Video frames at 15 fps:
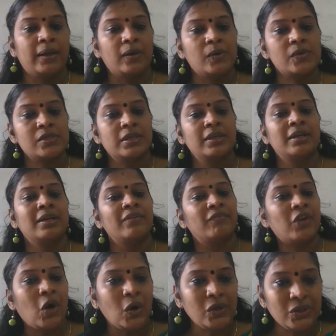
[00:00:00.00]
Because
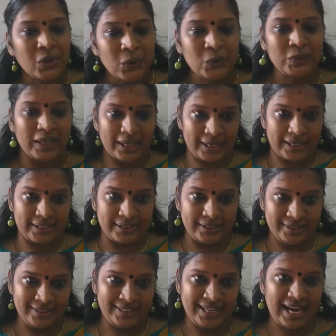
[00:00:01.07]
we all know that
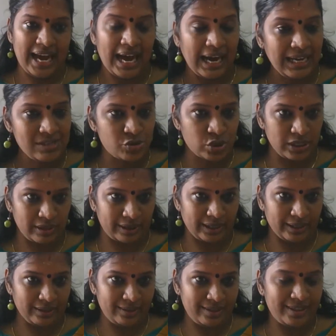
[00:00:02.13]
our children
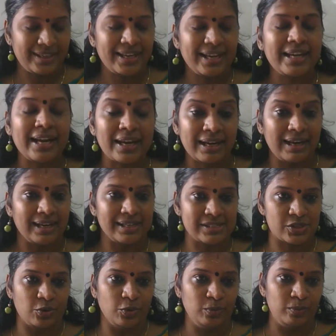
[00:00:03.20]
in a
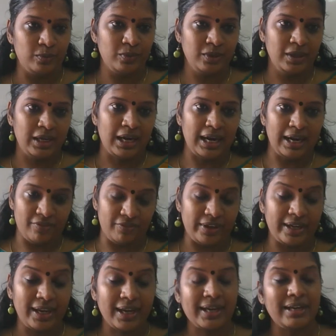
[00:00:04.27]
classroom are
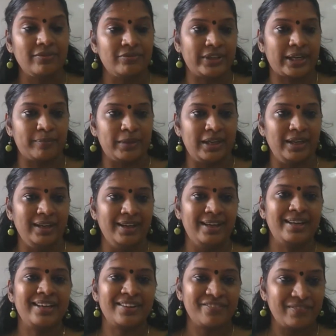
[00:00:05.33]
very comfortable
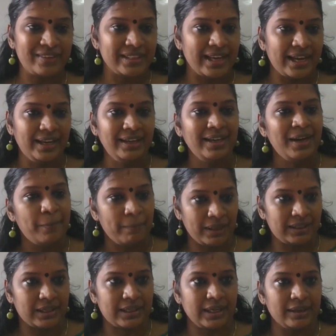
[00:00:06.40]
with their
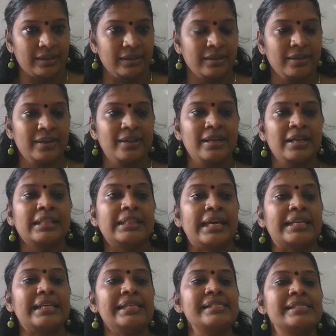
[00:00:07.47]
mother tongue,
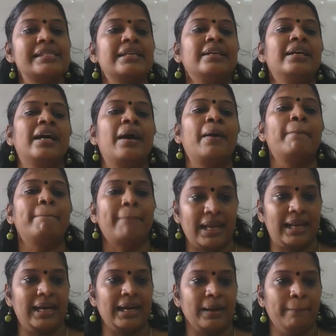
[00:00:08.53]
that is
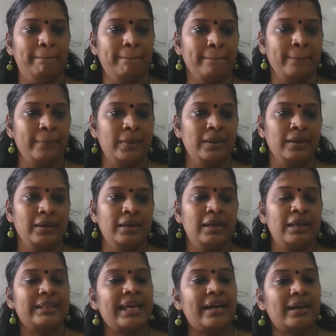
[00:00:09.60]
Malayalam.
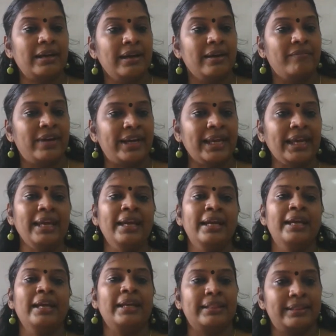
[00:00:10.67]
They are very
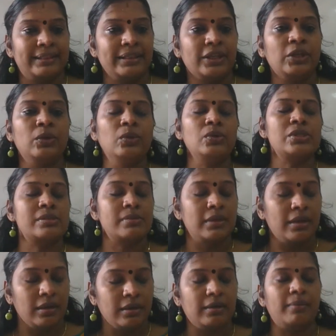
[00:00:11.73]
use
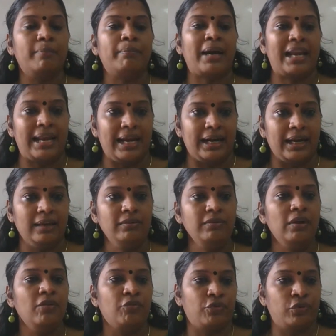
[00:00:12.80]
Malayalam
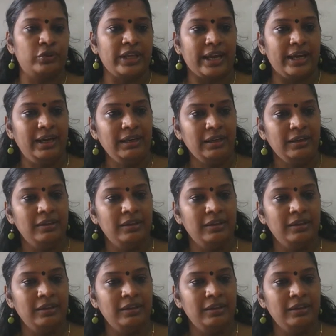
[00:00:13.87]
for their